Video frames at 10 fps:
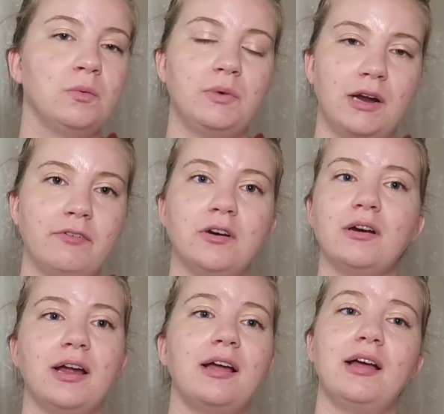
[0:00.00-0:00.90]

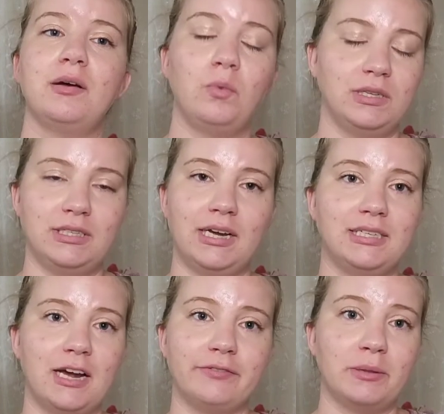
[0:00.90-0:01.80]
Whatever one
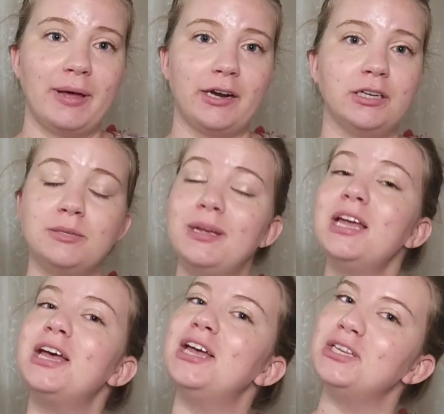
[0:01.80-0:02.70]
size down from the pattern
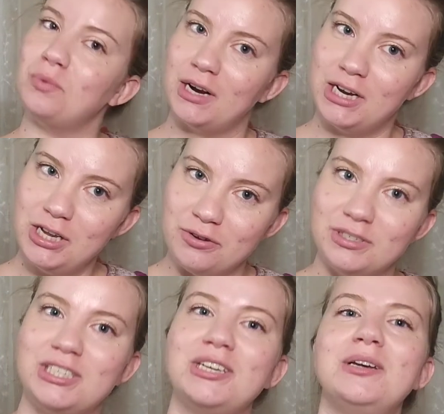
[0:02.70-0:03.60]
is what I
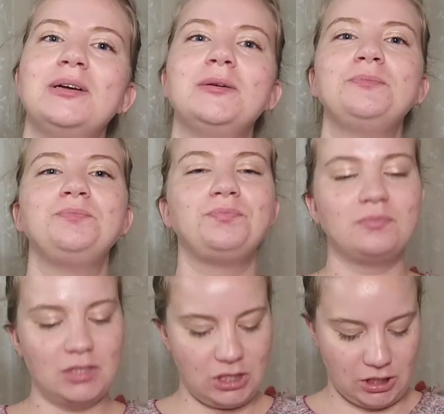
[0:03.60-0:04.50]
used.
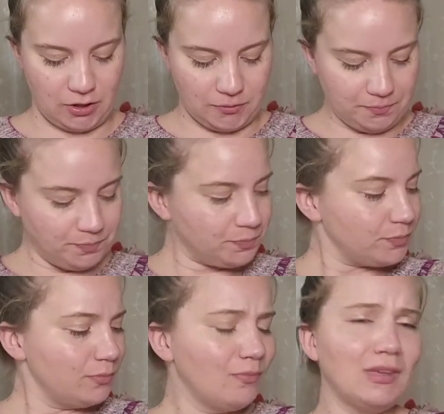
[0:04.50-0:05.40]
So
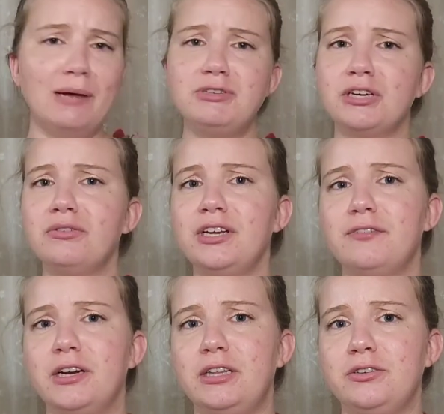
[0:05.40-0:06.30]
I'm generally a
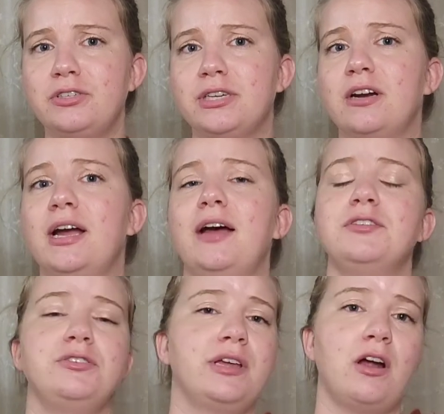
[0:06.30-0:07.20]
very loose knitter. I have
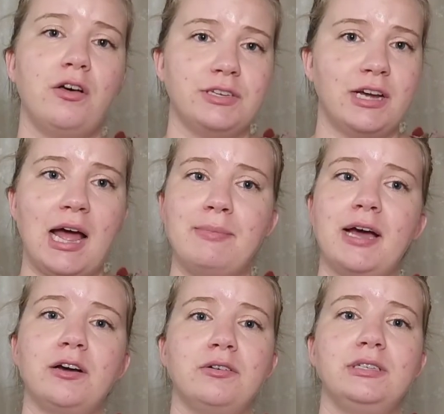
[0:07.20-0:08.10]
to do that all the time,
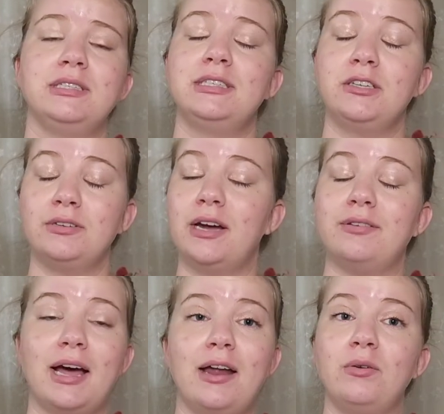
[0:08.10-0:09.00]
not go
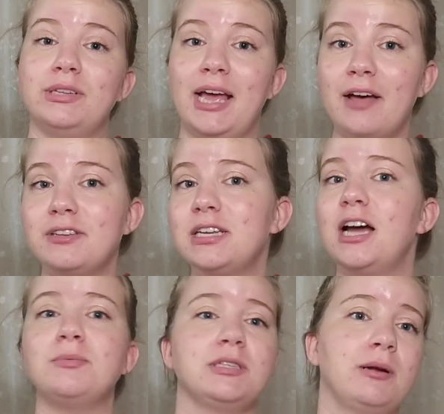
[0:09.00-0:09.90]
down not only half a
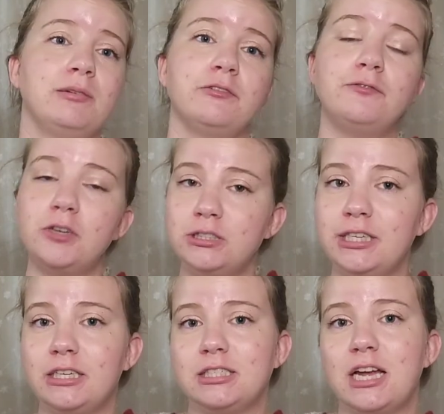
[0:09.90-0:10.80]
size, but sometimes a full
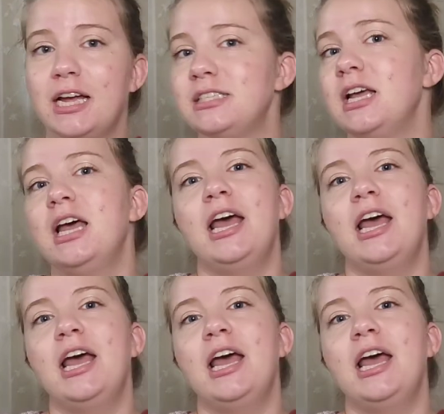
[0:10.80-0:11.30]
needle size.